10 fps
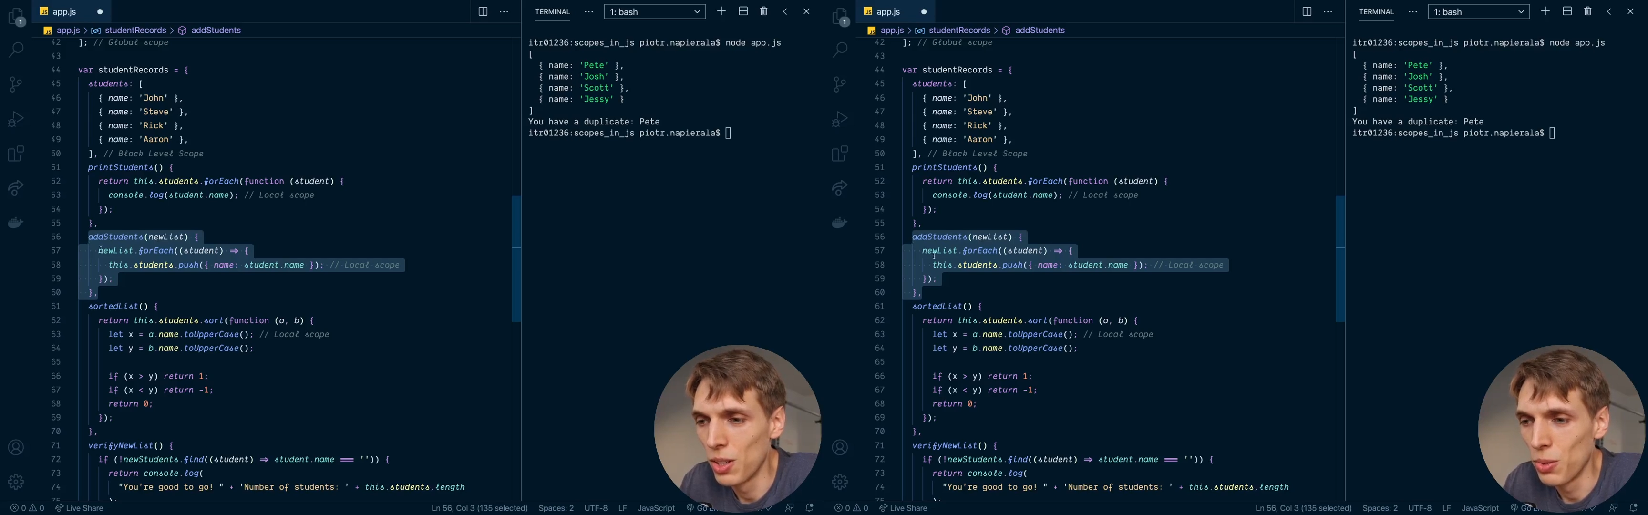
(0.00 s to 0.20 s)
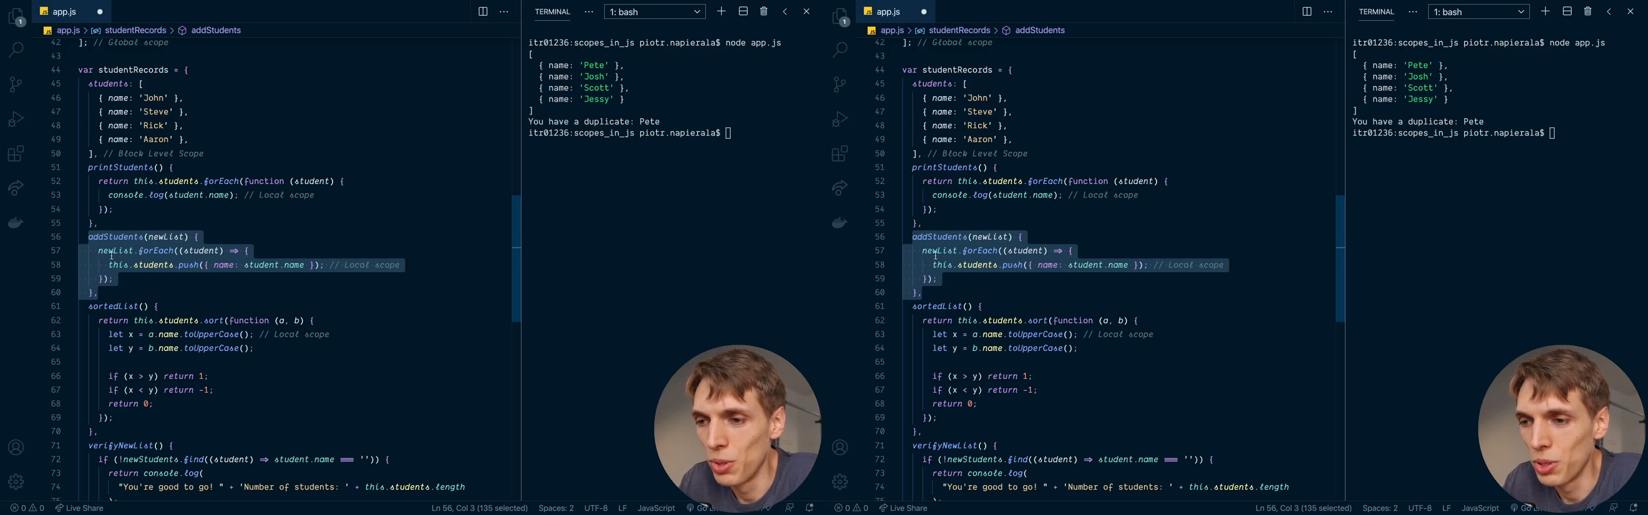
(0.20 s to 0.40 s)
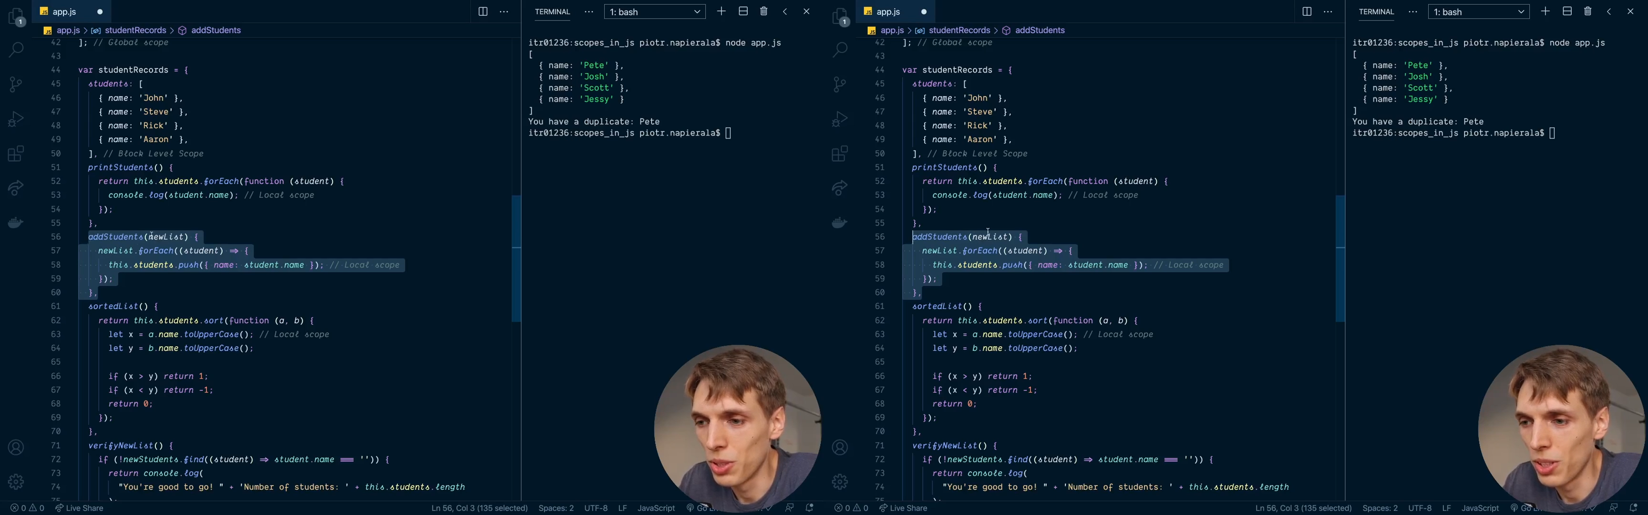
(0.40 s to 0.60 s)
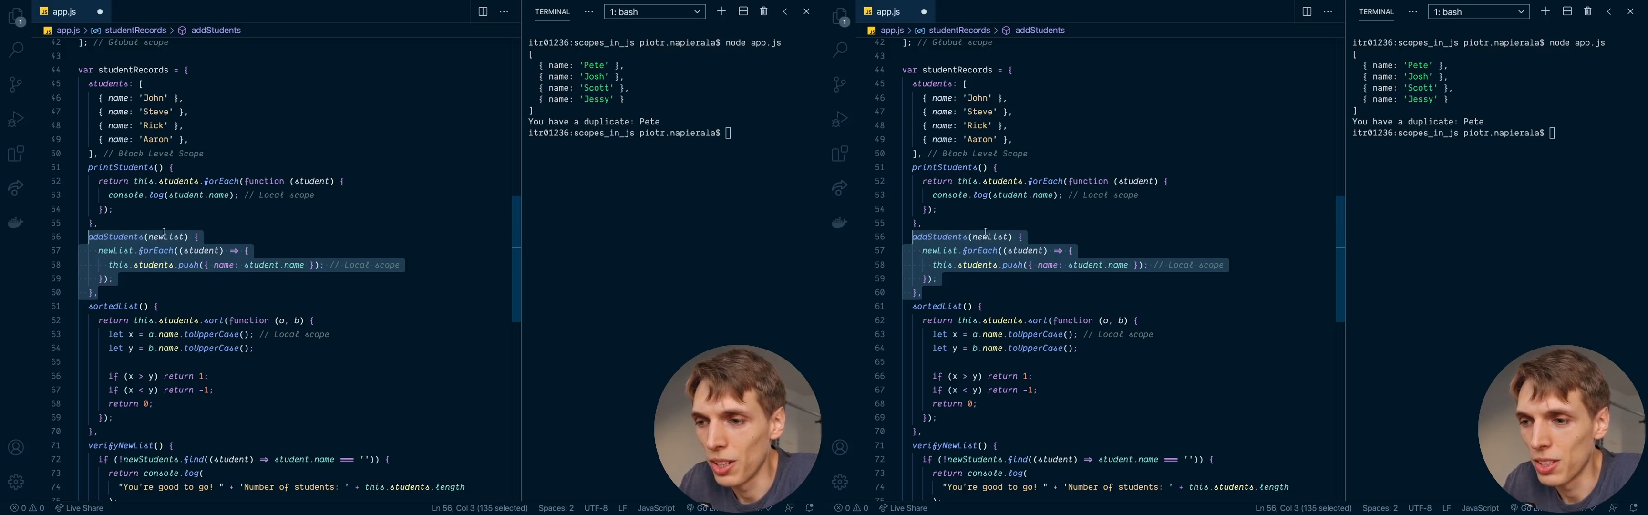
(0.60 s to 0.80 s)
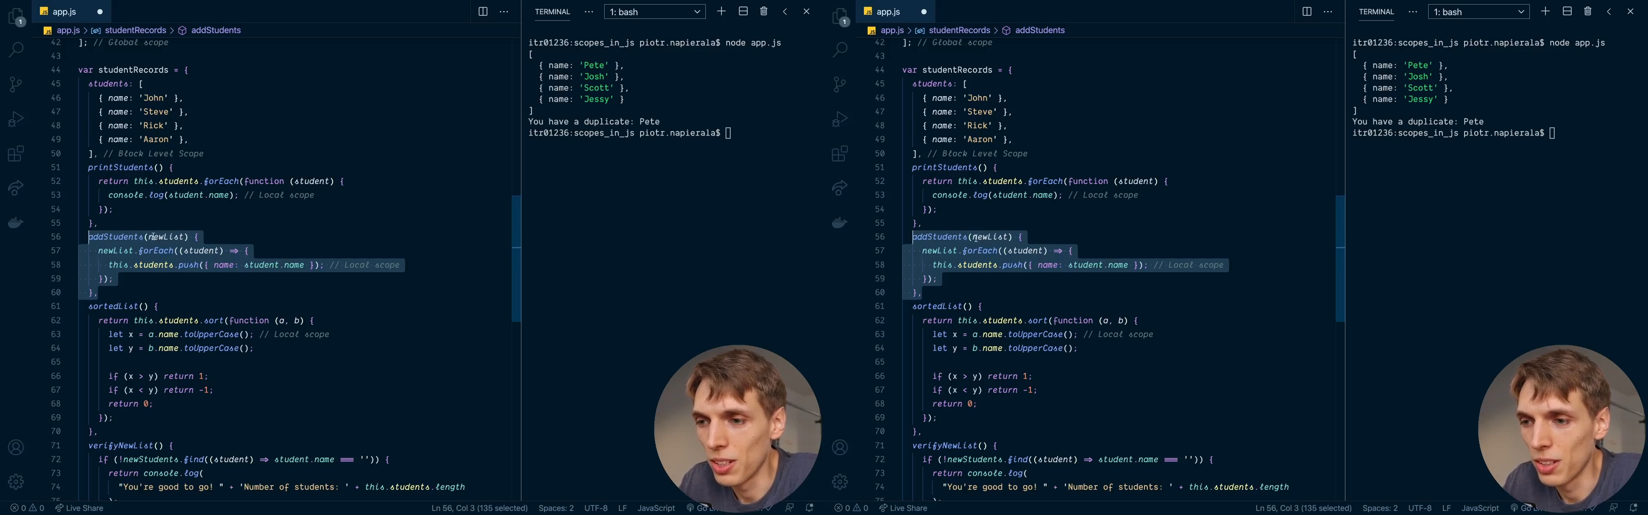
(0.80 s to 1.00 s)
which
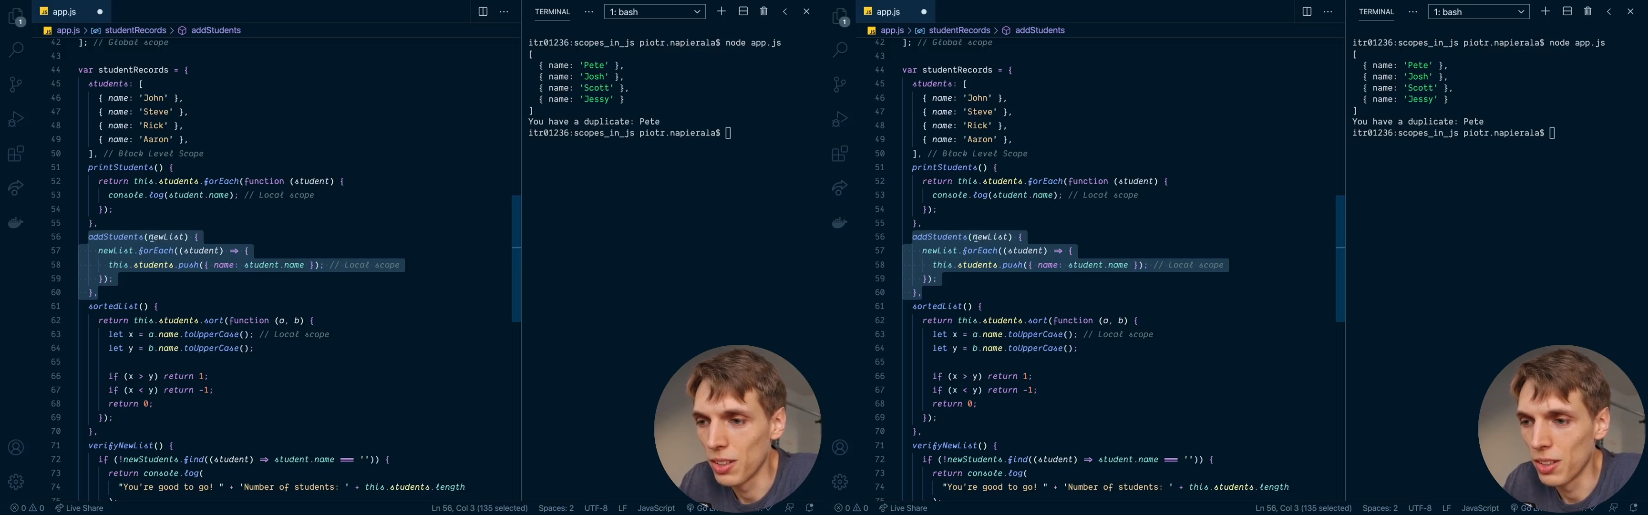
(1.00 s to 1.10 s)
takes a